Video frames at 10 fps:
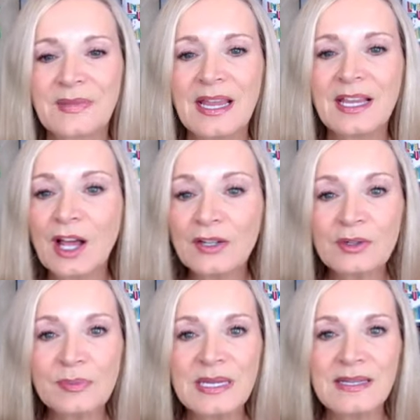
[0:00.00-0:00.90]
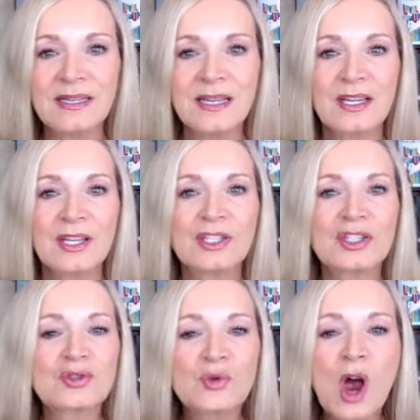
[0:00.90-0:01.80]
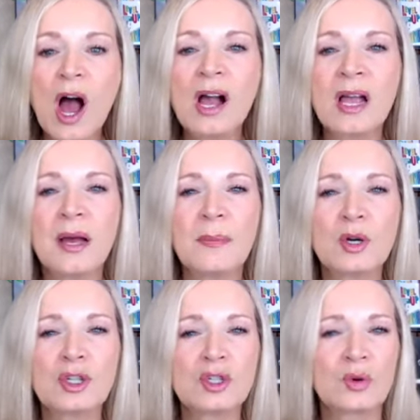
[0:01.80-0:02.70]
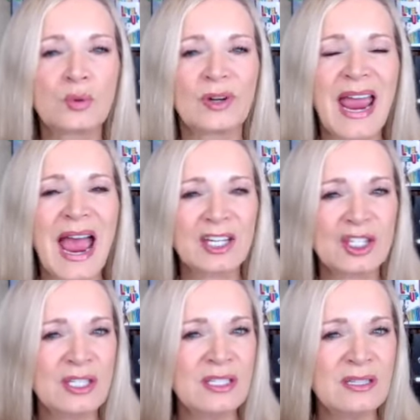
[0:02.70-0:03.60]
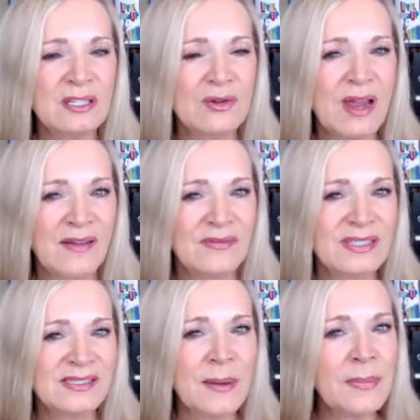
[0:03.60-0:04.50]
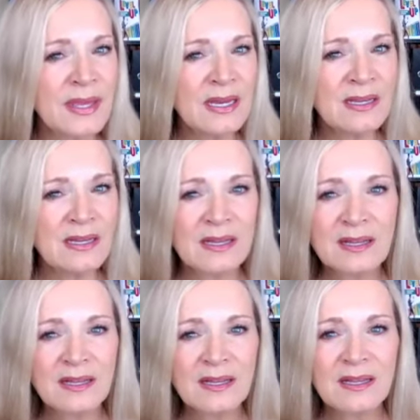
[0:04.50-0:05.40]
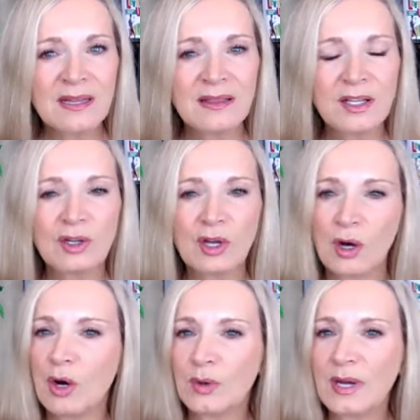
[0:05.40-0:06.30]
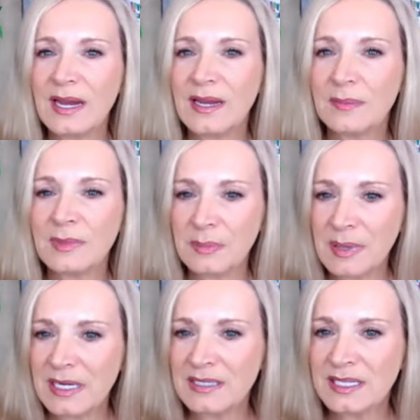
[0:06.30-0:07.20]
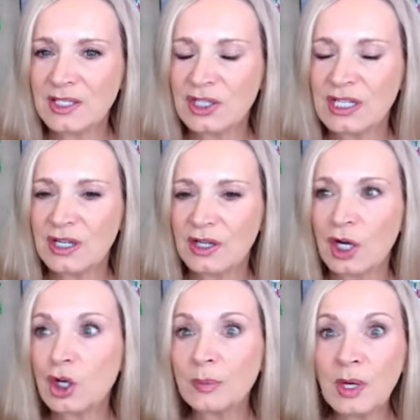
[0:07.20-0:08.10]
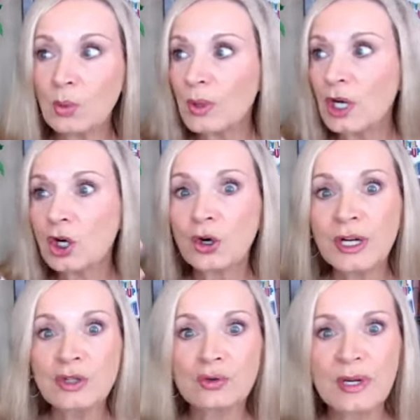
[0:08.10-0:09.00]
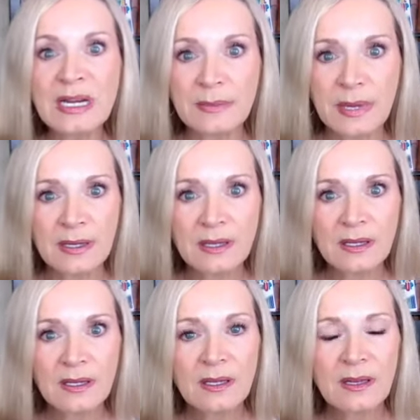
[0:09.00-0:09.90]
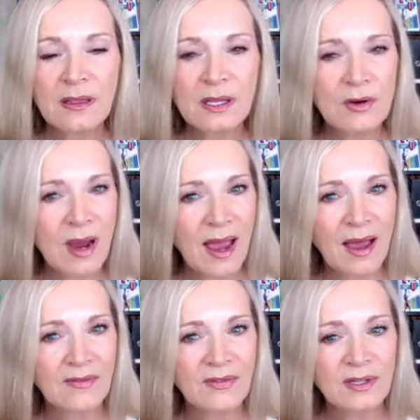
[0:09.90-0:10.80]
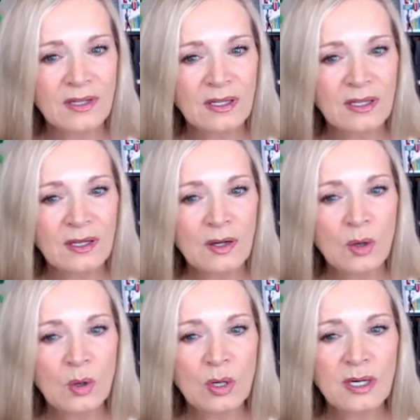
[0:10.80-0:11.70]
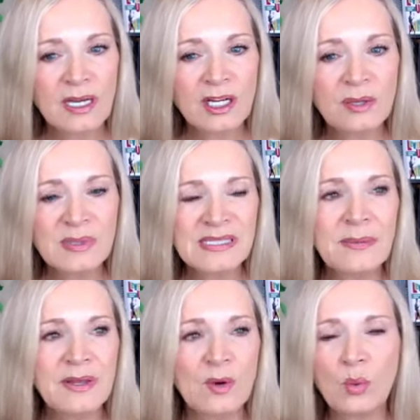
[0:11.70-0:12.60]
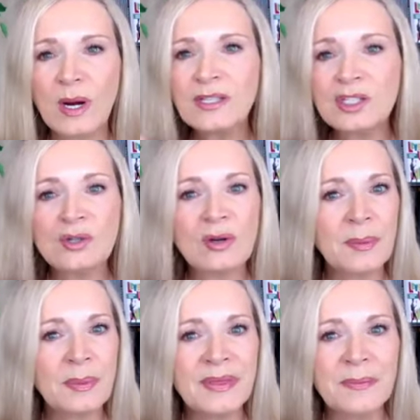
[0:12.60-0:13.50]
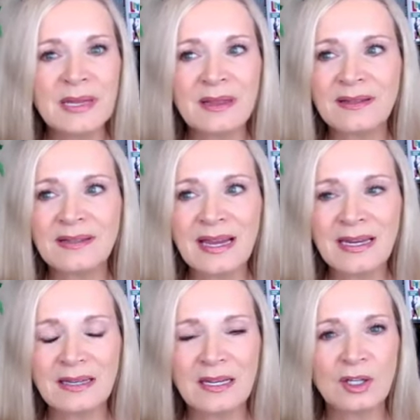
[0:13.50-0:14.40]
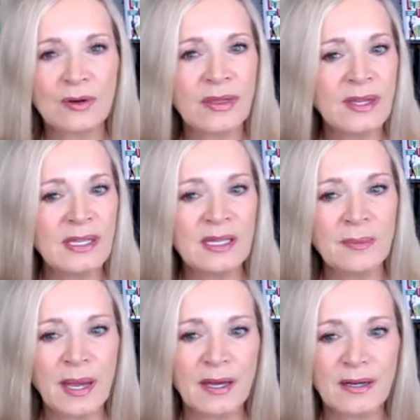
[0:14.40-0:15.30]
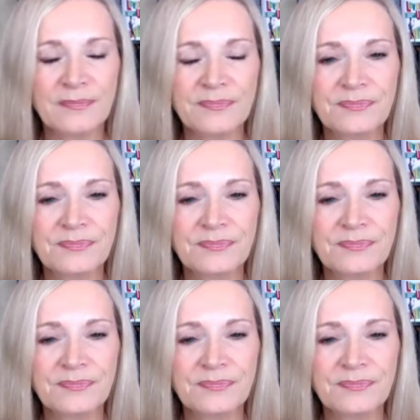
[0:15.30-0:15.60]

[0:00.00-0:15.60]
It could also be strong emotional reaction that you have to something that you go, okay, I'm going to pay attention here. It could be a reoccurring dream that you have or it could be something that wakes you up in the middle of the night and you're thinking about it